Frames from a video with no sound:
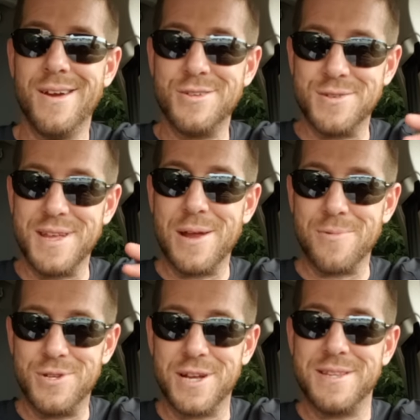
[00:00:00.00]
She was getting
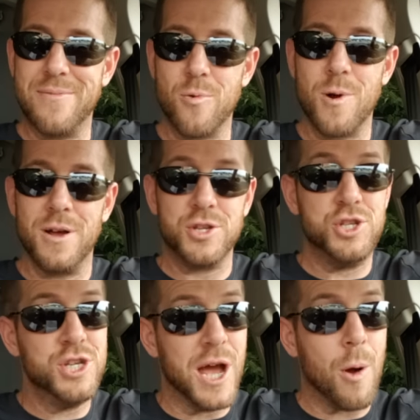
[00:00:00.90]
rejected everywhere else.
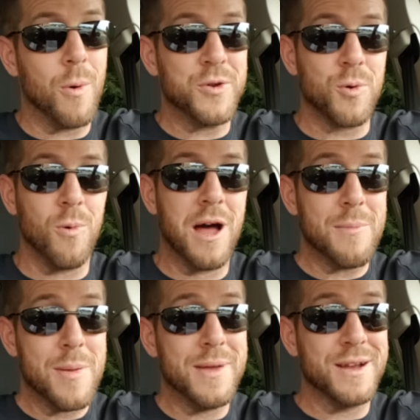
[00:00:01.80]
Gee, I wonder why.
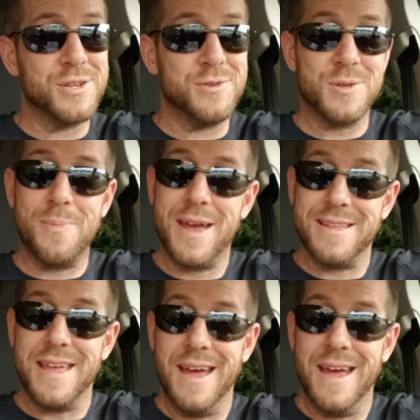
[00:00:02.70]
Maybe because she was a pain in the